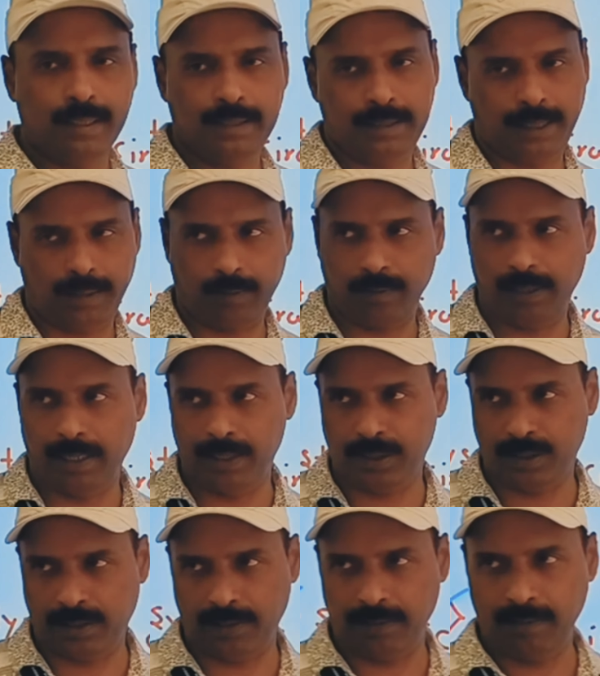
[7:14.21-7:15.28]

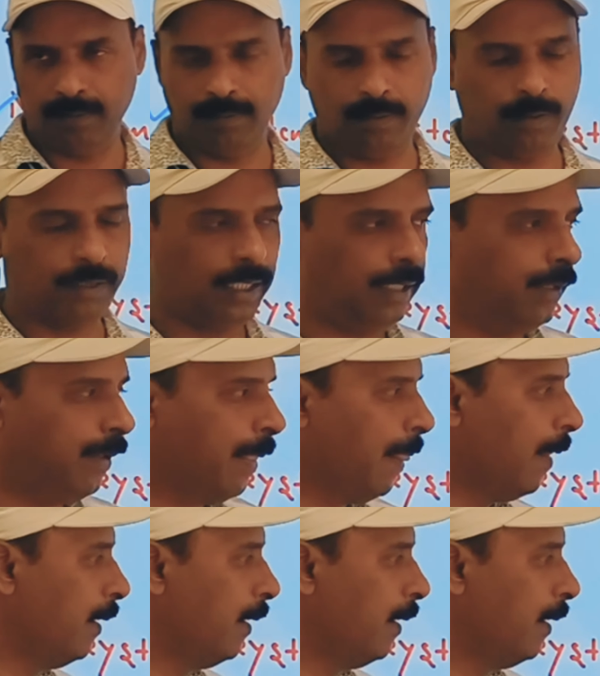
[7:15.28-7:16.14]
circulation. Okay.